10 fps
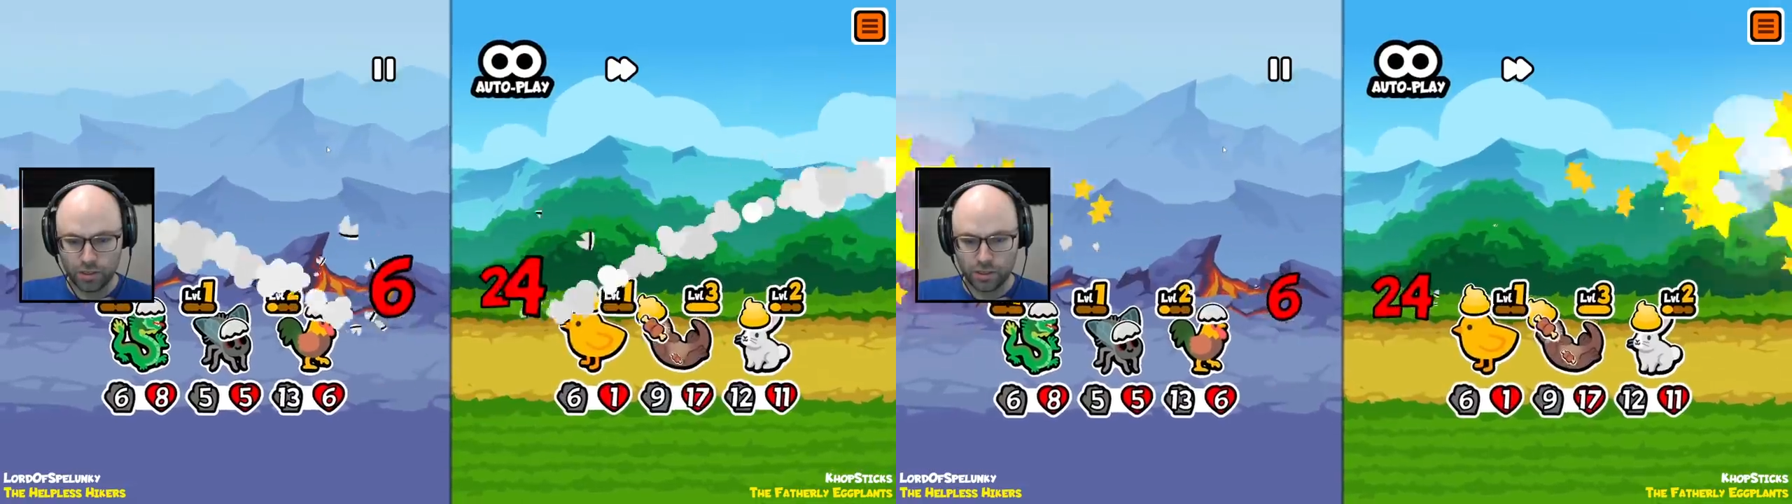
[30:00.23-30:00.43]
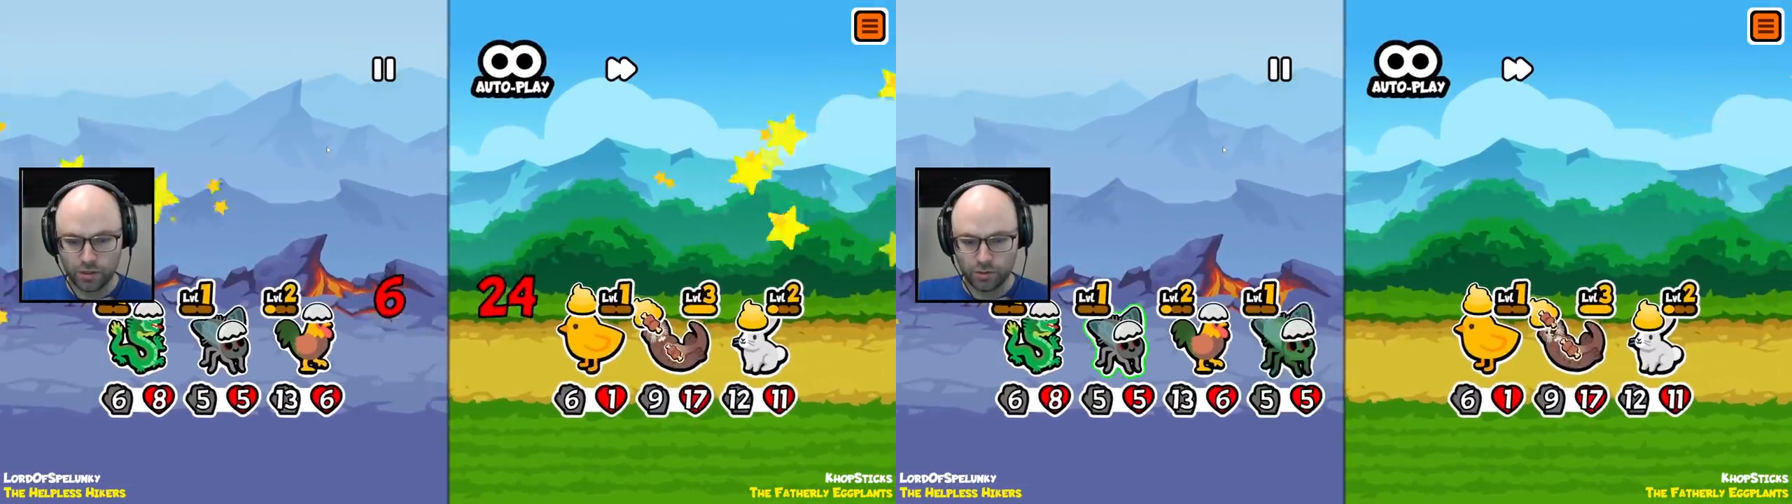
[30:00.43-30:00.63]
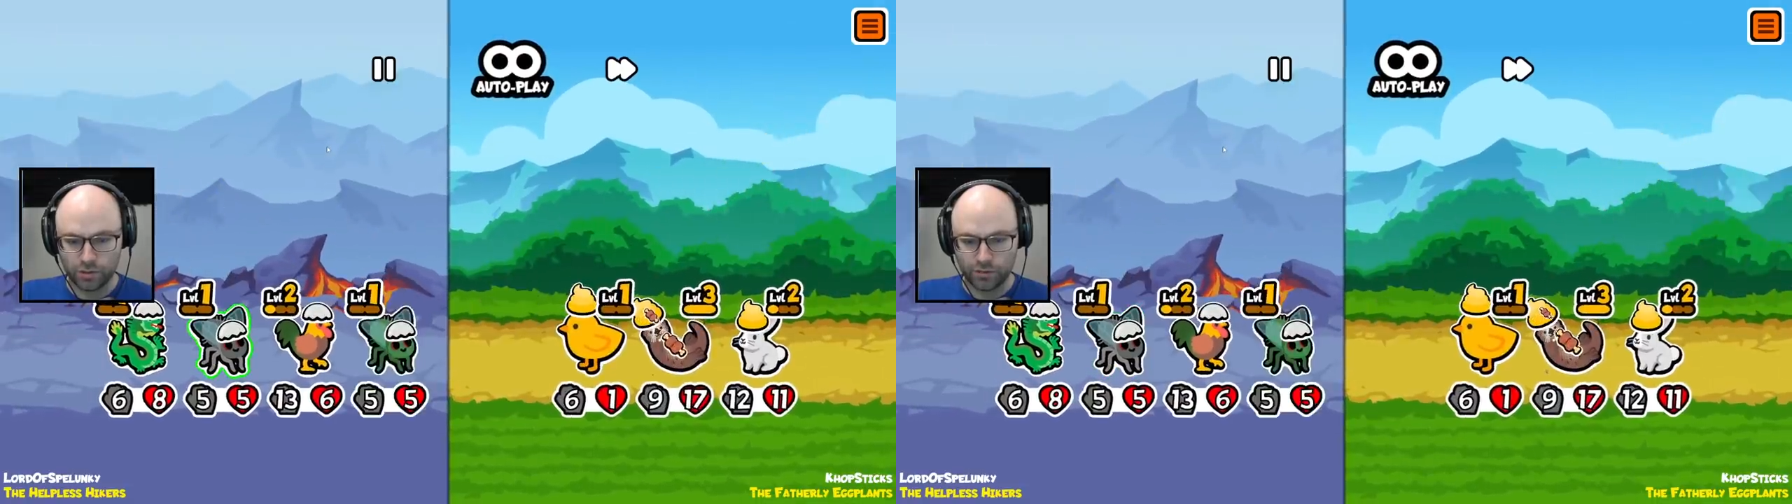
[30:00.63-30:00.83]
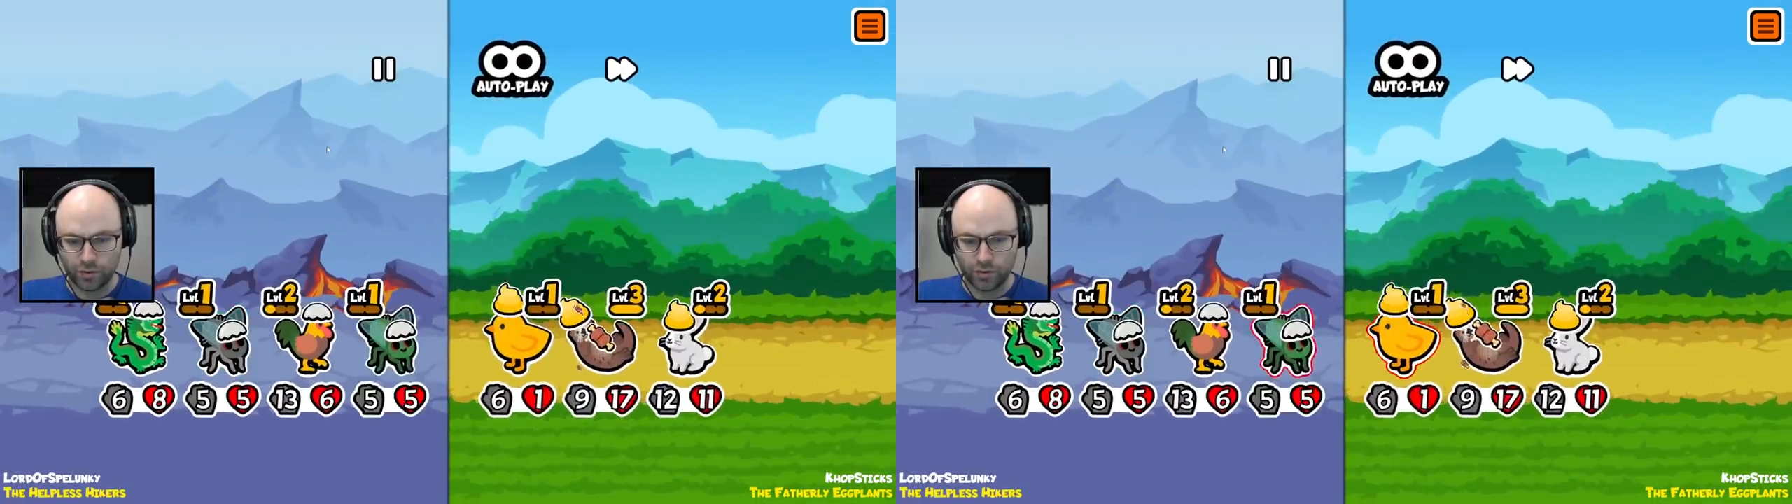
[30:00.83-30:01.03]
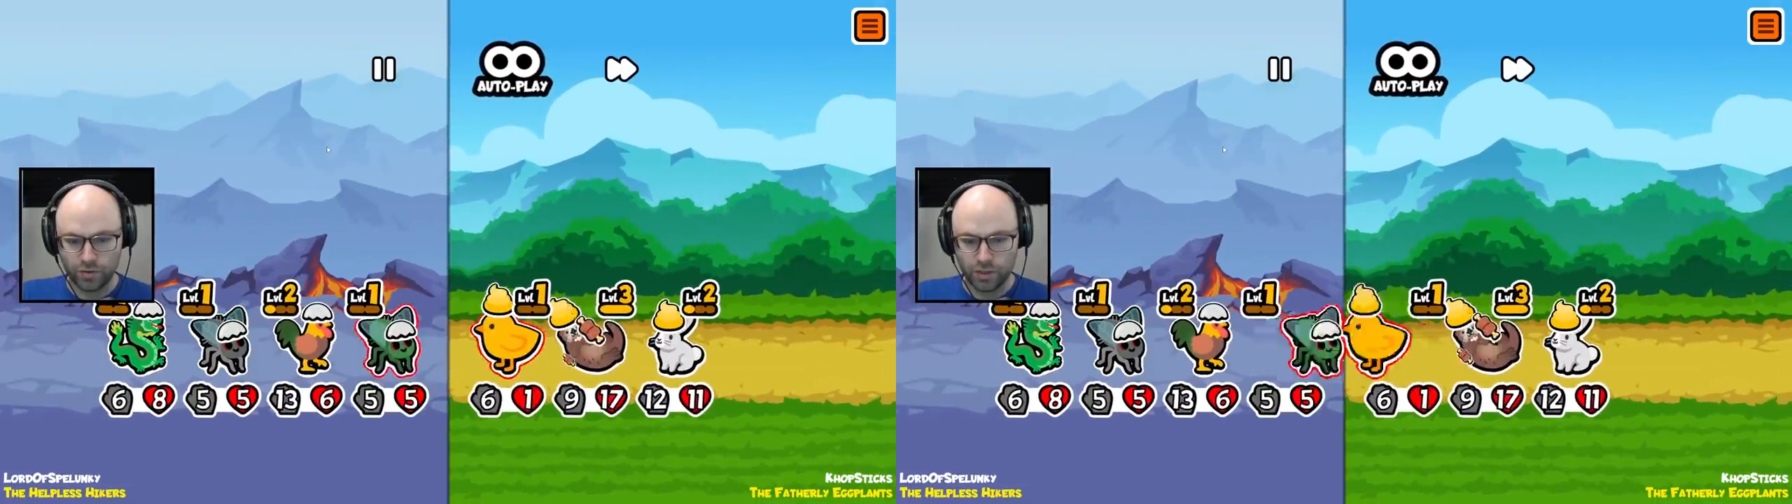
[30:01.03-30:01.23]
huge, if
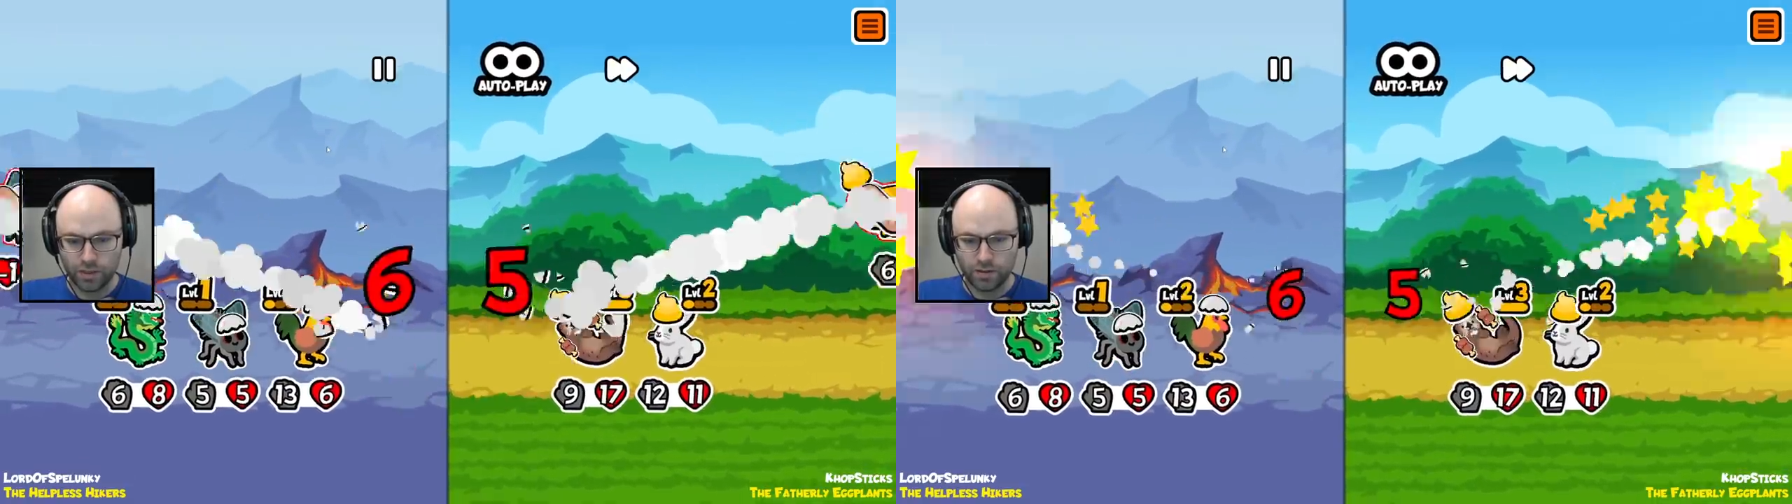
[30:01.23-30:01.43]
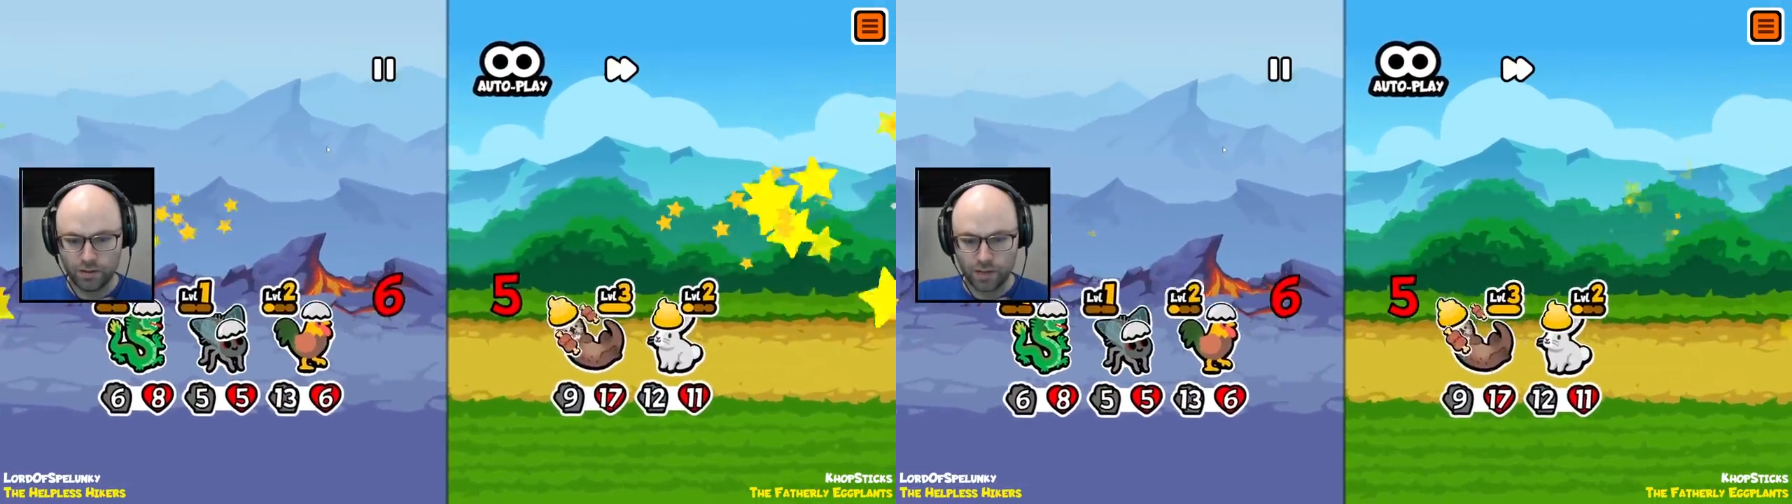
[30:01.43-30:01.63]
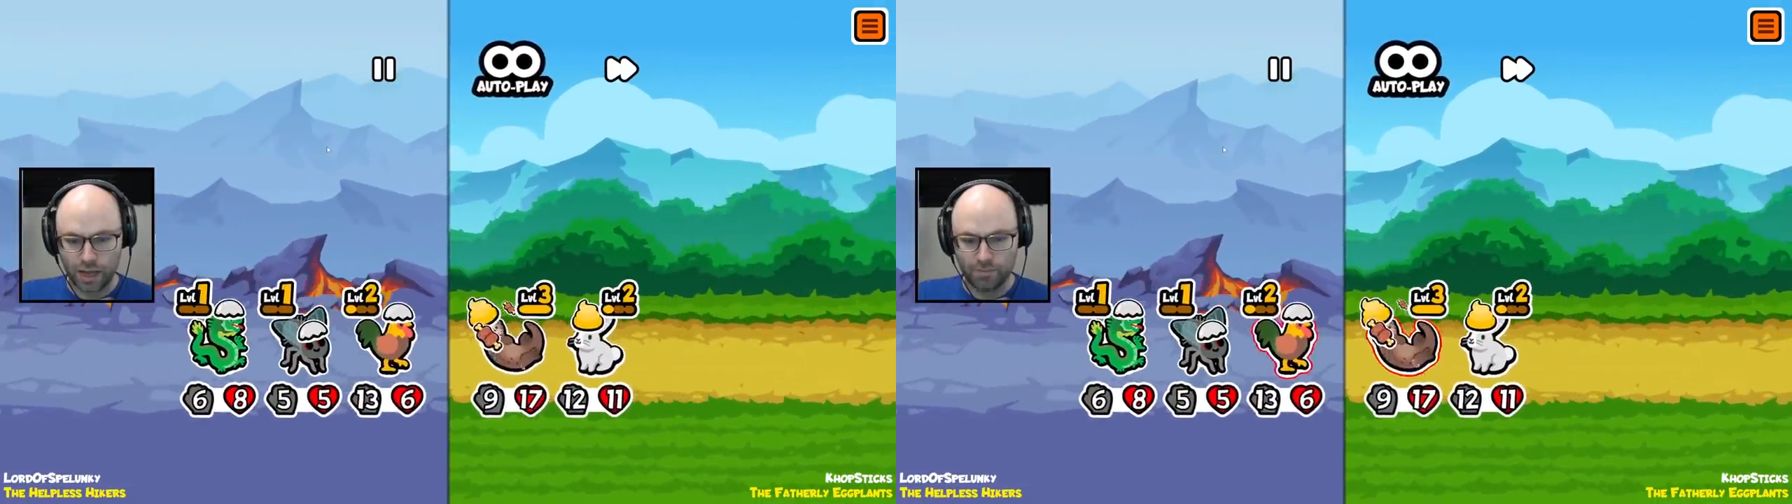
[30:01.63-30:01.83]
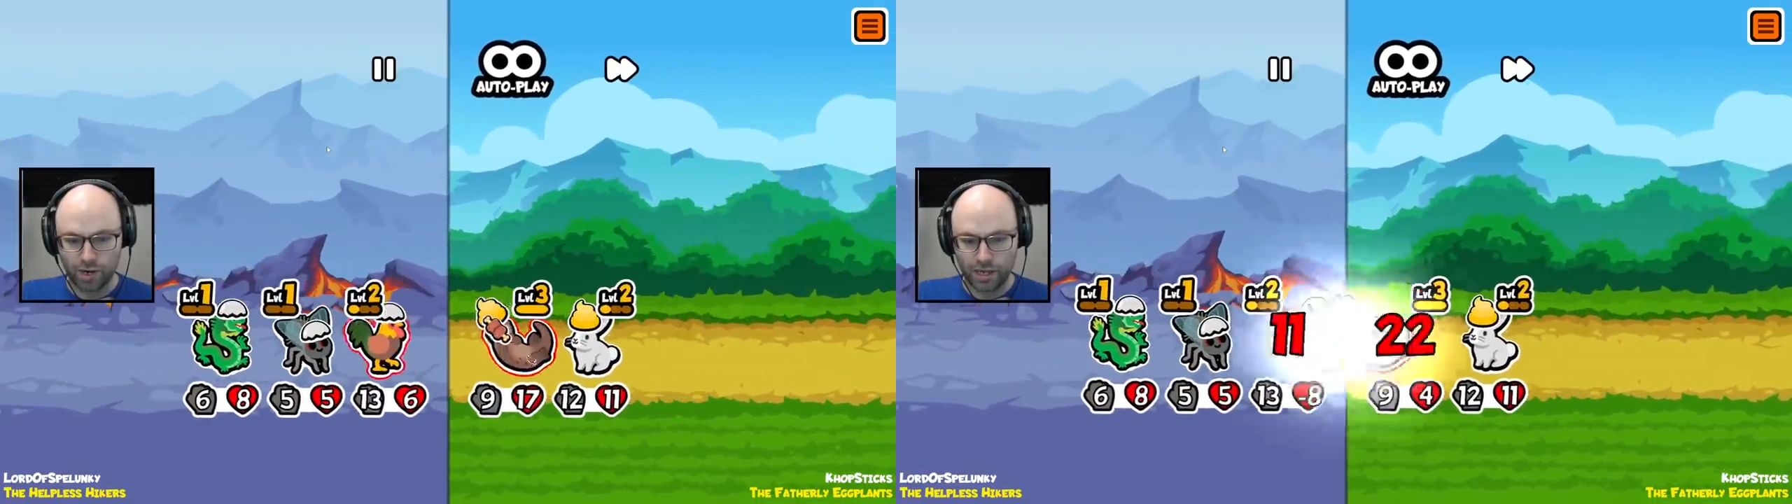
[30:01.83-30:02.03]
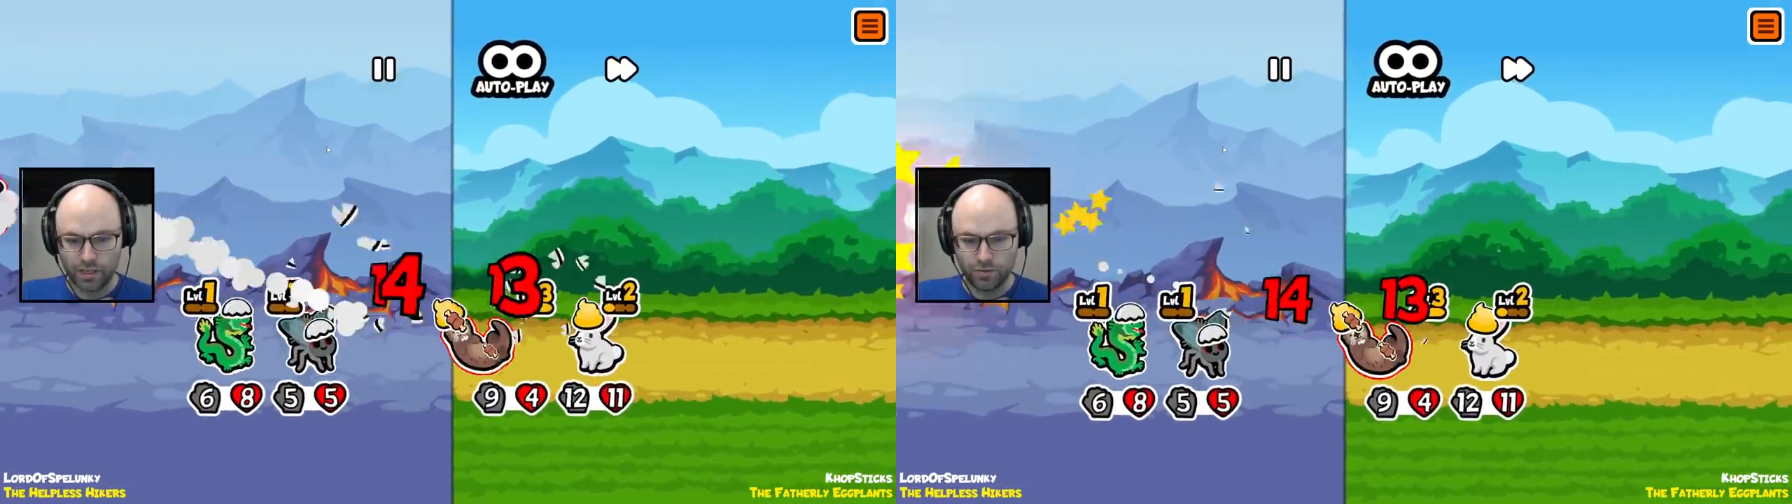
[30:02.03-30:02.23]
true. I
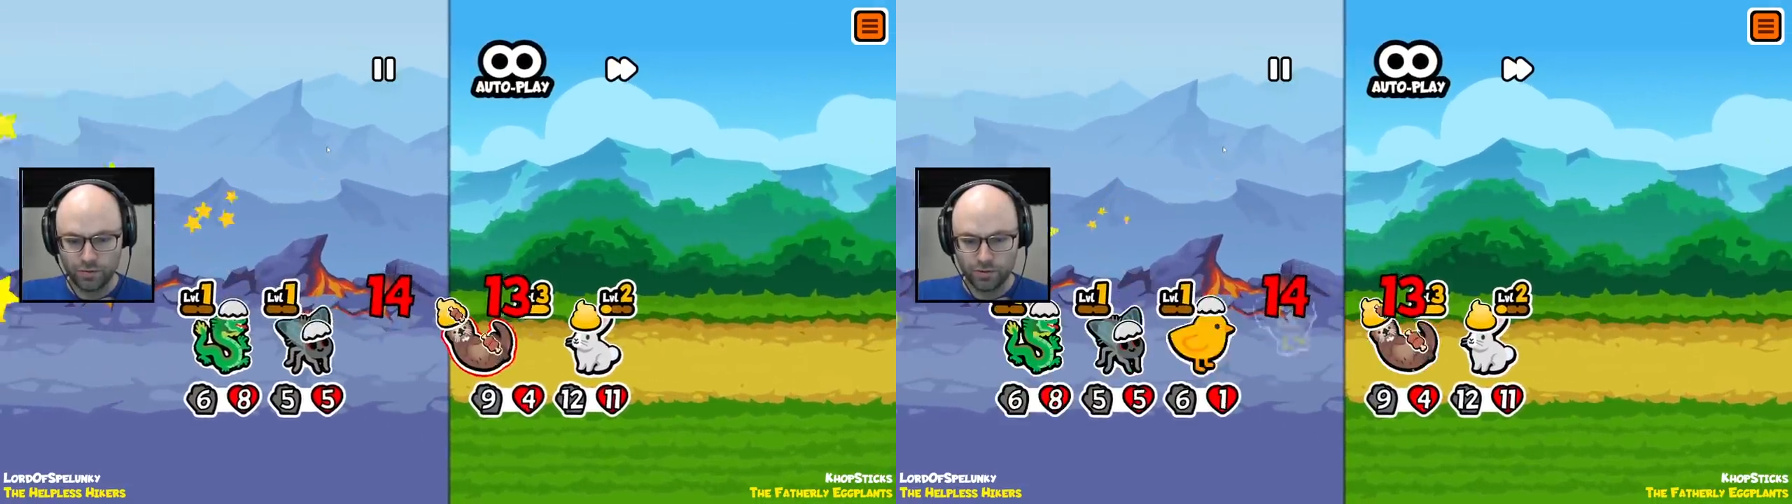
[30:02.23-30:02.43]
break you.